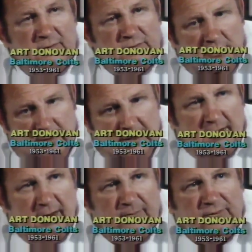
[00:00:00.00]
So here
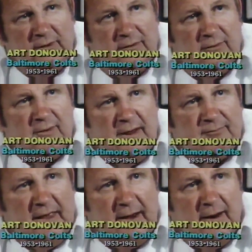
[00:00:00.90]
comes the, the
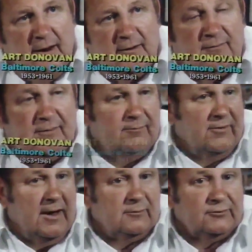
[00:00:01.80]
Rams out of huddle. Van
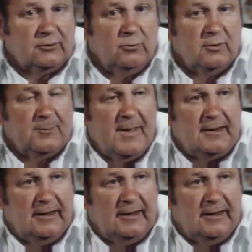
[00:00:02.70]
Brocklin was the quarterback.